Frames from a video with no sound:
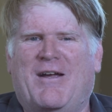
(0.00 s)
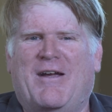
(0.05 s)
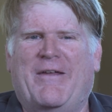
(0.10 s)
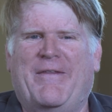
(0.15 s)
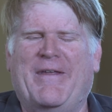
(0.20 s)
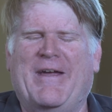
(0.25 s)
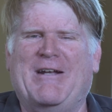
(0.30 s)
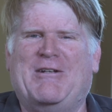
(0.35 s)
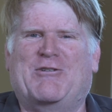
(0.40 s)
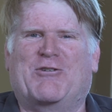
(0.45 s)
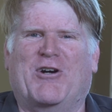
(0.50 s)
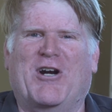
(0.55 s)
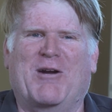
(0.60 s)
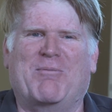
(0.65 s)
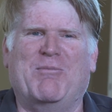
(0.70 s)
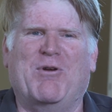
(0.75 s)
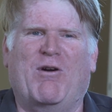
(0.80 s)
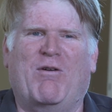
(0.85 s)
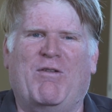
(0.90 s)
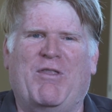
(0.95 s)
And they
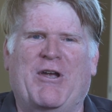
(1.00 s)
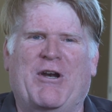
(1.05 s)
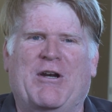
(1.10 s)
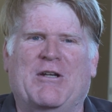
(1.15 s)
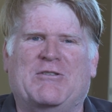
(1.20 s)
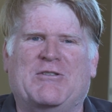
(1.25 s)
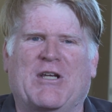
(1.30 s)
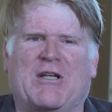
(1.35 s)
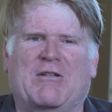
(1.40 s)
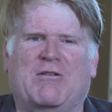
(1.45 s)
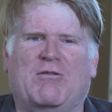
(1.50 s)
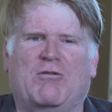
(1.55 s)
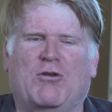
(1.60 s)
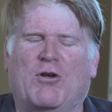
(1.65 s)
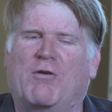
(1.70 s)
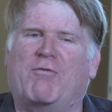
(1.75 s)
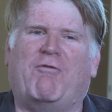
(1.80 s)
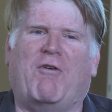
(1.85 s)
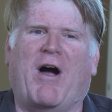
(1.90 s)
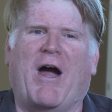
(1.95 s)
drug me over there and said,
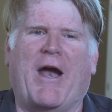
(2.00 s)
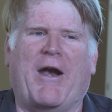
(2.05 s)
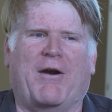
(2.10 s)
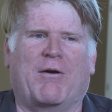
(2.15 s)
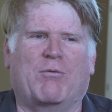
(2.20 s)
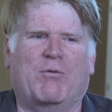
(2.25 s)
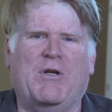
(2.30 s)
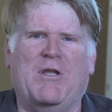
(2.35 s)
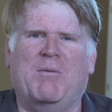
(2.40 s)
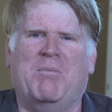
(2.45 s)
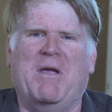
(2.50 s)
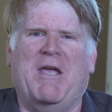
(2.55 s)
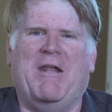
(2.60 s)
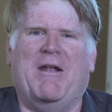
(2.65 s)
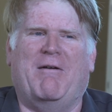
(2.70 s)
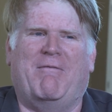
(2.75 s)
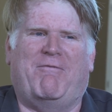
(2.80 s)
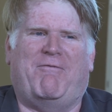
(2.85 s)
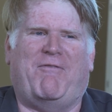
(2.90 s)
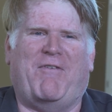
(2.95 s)
you're fired. What do you mean
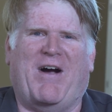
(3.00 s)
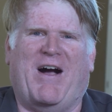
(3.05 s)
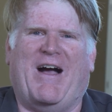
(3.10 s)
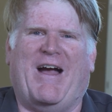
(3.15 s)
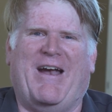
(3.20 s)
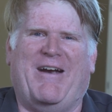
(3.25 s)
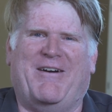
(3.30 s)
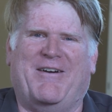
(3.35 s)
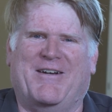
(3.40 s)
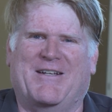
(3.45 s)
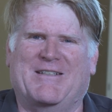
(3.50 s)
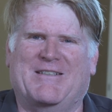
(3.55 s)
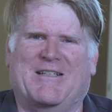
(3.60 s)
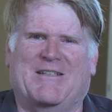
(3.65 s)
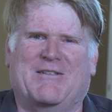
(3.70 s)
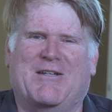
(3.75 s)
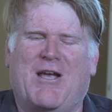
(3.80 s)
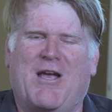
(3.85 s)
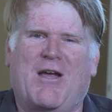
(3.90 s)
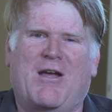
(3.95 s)
I'm fired? He
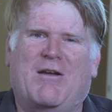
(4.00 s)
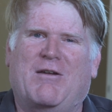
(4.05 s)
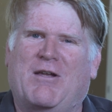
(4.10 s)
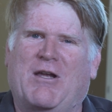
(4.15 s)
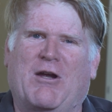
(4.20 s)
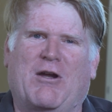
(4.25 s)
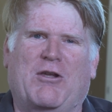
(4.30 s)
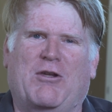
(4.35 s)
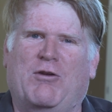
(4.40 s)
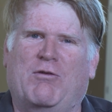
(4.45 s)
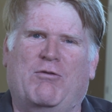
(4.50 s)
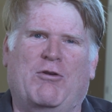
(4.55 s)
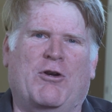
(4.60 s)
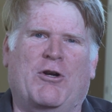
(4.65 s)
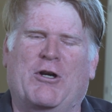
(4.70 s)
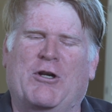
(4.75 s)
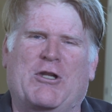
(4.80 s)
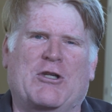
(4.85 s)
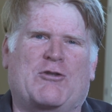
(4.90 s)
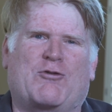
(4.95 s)
said, yeah,
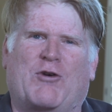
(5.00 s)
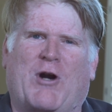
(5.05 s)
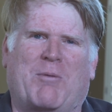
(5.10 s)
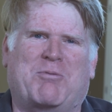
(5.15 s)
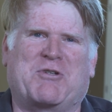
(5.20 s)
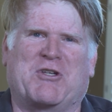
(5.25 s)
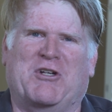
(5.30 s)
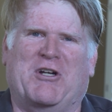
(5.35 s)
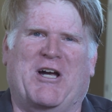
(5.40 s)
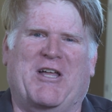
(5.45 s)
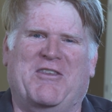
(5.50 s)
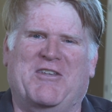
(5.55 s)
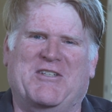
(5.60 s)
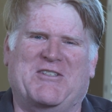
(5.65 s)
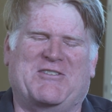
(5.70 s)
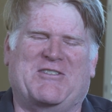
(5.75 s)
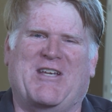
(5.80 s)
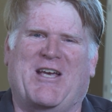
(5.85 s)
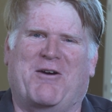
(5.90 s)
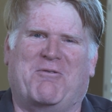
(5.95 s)
you're a disruption on
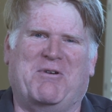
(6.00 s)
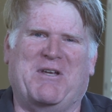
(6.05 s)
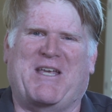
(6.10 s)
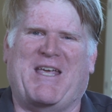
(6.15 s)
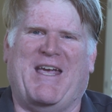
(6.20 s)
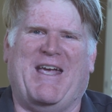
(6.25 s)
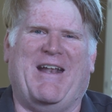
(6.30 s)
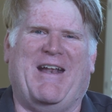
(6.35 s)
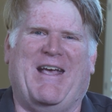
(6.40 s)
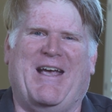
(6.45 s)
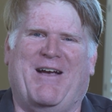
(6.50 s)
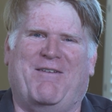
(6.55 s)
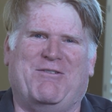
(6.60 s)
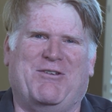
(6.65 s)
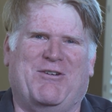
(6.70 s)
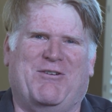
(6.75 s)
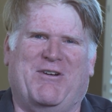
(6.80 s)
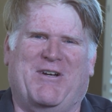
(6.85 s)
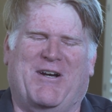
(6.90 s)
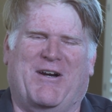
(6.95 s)
this set. We can't have
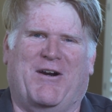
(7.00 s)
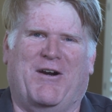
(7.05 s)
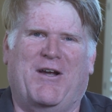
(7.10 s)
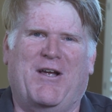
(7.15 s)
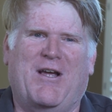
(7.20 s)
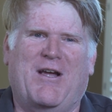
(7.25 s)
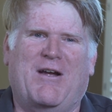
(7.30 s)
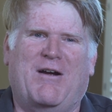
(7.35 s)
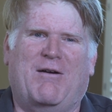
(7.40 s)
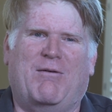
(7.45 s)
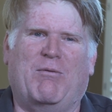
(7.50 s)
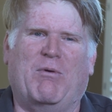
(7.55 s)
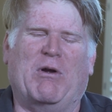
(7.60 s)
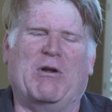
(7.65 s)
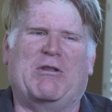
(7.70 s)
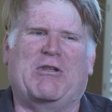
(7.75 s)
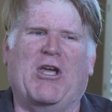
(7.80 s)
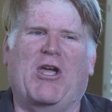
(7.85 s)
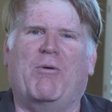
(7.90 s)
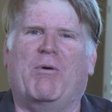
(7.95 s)
you here.
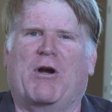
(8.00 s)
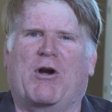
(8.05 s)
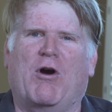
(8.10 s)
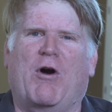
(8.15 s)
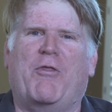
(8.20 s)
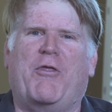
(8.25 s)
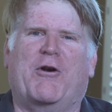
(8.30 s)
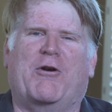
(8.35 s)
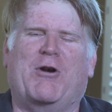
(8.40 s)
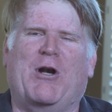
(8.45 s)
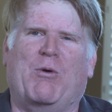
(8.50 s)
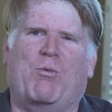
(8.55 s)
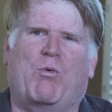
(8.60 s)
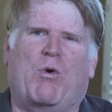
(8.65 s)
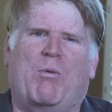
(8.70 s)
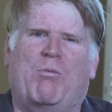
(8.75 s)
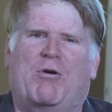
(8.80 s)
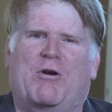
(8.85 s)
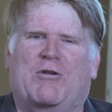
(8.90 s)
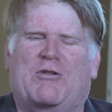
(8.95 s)
Well, tell you what, go out there, get
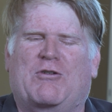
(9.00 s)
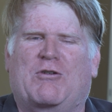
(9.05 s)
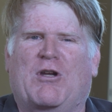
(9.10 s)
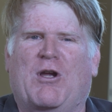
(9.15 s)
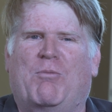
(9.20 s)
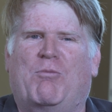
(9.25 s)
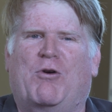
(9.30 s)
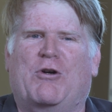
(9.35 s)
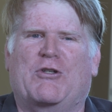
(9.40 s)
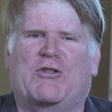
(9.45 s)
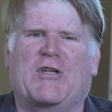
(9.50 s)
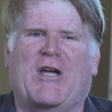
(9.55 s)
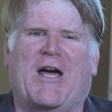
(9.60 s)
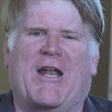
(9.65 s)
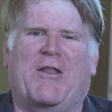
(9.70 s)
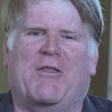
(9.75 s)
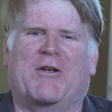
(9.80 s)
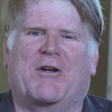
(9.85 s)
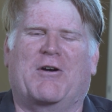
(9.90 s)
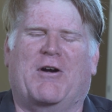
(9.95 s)
one more
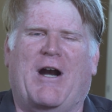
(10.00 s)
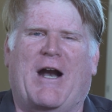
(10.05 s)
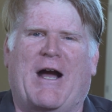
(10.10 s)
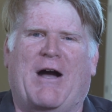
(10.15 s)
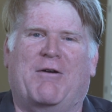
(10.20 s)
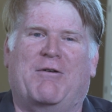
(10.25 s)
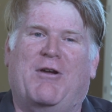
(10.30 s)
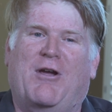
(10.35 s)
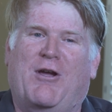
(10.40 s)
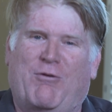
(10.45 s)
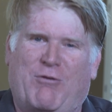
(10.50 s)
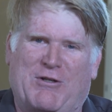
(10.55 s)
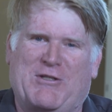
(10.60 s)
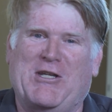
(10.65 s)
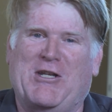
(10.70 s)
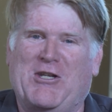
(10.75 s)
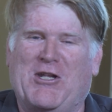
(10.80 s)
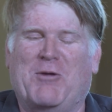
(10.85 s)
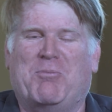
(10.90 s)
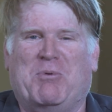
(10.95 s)
shot in the crowd,
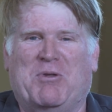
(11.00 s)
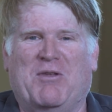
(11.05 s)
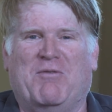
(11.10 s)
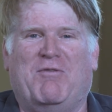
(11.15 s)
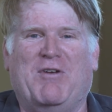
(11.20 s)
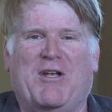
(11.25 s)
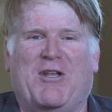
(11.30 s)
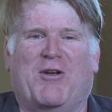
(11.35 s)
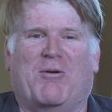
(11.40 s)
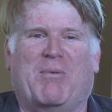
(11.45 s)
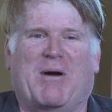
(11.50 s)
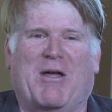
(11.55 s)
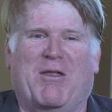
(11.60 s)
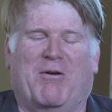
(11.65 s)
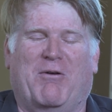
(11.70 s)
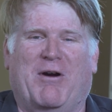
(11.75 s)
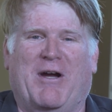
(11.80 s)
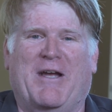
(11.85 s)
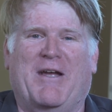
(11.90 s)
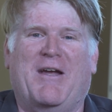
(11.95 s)
which ended up in the video, by
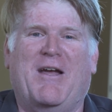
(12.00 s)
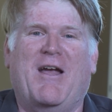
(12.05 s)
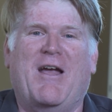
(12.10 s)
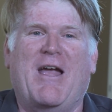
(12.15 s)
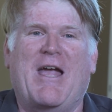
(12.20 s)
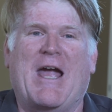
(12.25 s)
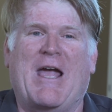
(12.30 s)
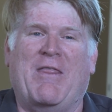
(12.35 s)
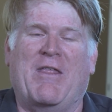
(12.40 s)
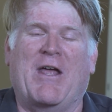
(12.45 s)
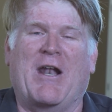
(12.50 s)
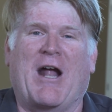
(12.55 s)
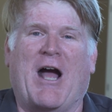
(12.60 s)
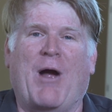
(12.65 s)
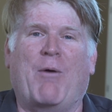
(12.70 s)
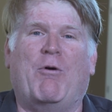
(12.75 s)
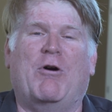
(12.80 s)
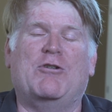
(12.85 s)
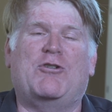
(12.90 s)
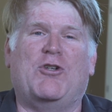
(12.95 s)
the way. And then
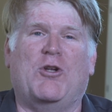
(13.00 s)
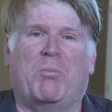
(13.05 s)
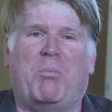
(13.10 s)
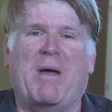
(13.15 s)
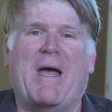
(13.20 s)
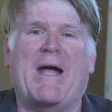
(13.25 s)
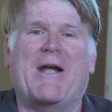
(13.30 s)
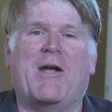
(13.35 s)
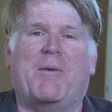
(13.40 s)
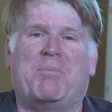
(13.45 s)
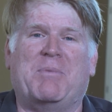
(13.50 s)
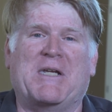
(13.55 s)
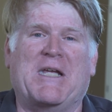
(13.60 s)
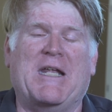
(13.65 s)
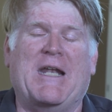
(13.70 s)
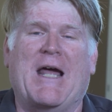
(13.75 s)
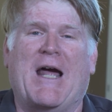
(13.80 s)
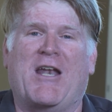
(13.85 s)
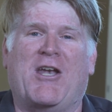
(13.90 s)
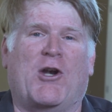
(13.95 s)
I want you to pack up and
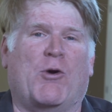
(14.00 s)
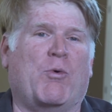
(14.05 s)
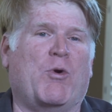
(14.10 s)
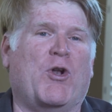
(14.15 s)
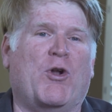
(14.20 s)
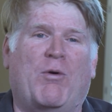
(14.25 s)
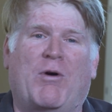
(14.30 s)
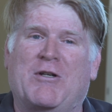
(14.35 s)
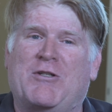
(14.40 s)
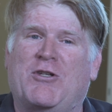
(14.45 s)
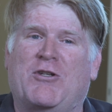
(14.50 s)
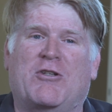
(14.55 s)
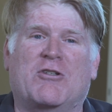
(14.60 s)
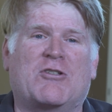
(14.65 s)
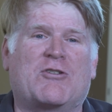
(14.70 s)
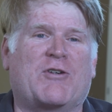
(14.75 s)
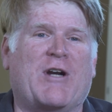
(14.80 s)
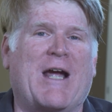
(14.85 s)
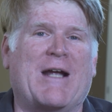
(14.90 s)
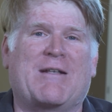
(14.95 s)
get out of here. We don't want you to
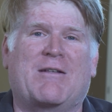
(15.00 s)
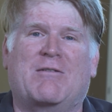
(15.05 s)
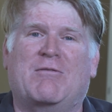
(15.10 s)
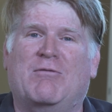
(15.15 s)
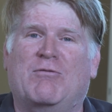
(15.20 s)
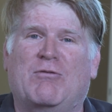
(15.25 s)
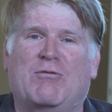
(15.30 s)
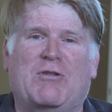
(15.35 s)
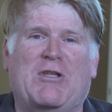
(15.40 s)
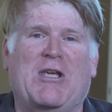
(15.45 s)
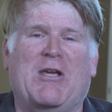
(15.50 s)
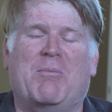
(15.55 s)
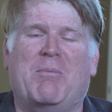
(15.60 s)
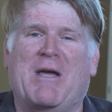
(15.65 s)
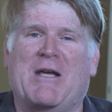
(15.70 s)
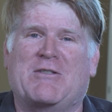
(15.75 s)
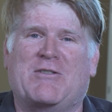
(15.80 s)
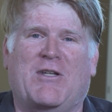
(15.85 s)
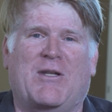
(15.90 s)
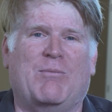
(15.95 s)
distract
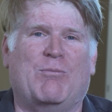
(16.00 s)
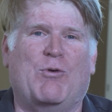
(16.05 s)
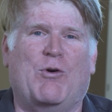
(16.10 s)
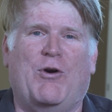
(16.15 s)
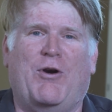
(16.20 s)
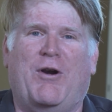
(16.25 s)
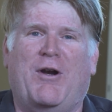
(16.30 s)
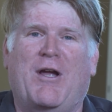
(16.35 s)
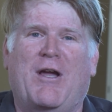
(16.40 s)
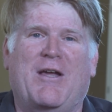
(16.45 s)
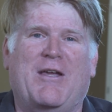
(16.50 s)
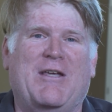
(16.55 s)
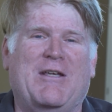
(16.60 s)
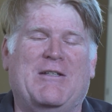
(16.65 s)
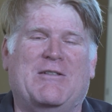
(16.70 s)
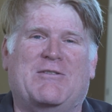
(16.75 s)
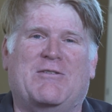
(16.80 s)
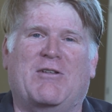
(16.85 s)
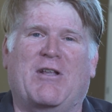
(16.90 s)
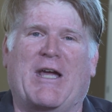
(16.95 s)
DMX anymore.
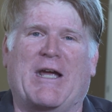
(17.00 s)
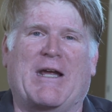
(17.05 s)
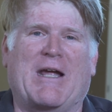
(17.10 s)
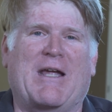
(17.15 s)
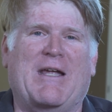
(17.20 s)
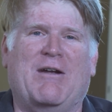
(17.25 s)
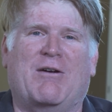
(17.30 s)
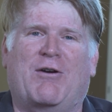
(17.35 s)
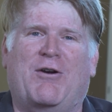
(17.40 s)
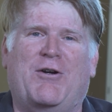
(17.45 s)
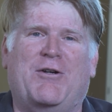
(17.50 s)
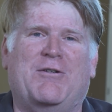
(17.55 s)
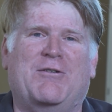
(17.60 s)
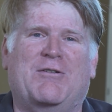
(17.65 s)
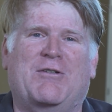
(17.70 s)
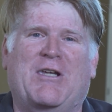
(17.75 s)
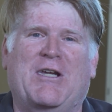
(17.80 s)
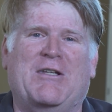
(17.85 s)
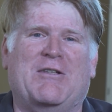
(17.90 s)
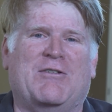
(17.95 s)
He's like
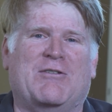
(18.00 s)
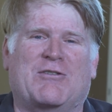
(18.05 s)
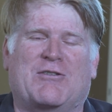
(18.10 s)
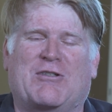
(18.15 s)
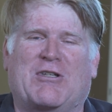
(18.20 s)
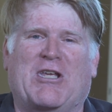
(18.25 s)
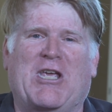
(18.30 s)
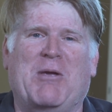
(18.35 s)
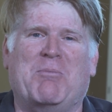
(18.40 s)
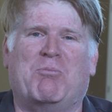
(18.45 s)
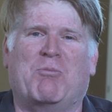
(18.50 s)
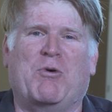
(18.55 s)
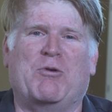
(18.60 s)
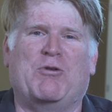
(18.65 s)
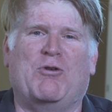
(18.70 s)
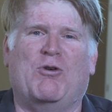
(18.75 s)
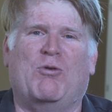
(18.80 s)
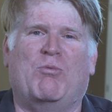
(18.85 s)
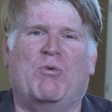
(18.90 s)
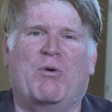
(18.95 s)
herding kittens to keep
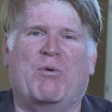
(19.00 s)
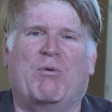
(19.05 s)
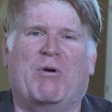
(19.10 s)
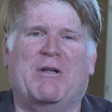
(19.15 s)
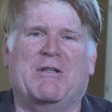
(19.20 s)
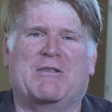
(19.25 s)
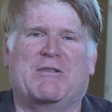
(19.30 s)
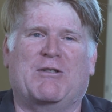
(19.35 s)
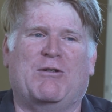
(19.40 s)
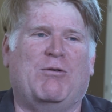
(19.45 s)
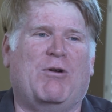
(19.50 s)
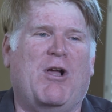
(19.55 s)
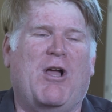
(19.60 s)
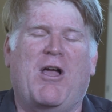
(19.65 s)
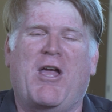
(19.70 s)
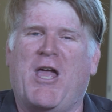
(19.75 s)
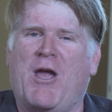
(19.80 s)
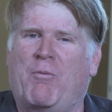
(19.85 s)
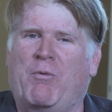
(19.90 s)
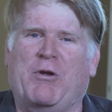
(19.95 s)
doing what we want to do.
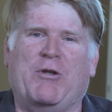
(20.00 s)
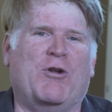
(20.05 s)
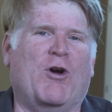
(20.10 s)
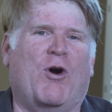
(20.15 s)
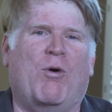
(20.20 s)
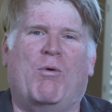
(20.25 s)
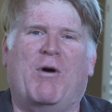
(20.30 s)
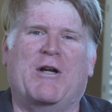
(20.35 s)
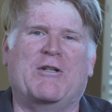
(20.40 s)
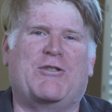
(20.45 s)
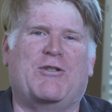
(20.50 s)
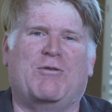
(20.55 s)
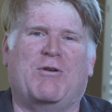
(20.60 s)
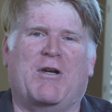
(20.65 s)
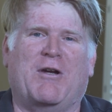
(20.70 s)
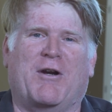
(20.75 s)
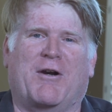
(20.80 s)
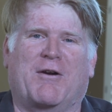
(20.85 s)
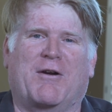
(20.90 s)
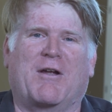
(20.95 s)
And we don't want you
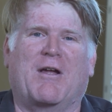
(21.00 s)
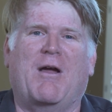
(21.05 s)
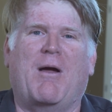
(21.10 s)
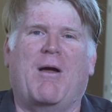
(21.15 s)
here.